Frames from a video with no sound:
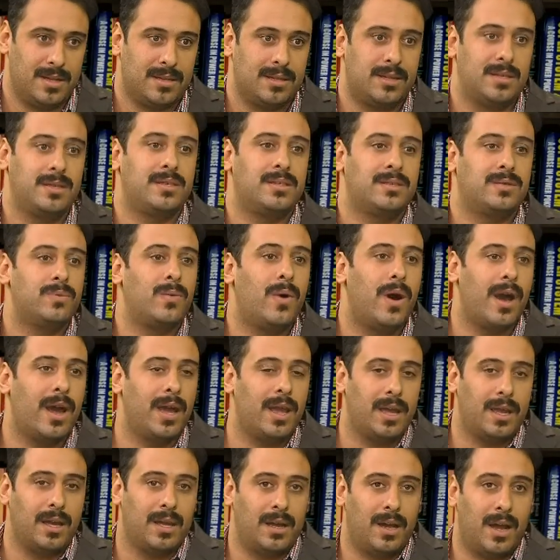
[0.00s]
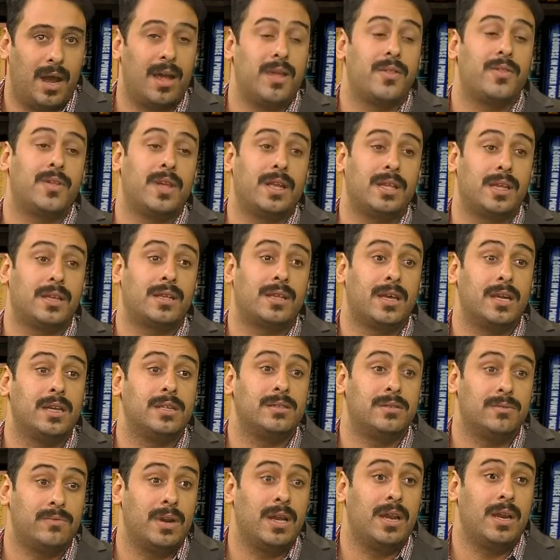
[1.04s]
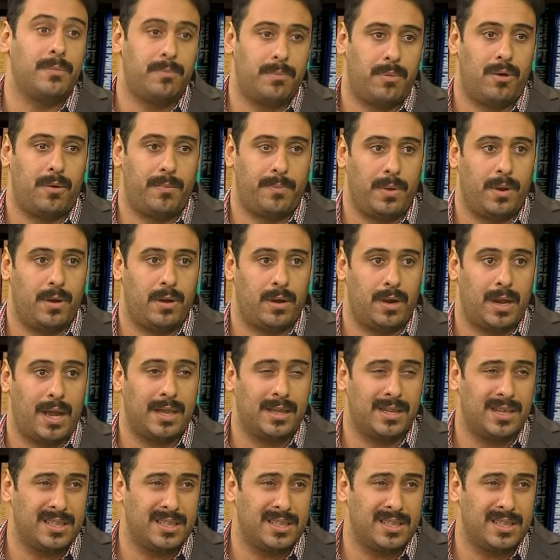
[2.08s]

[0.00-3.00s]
This is why I think that he's really popular, and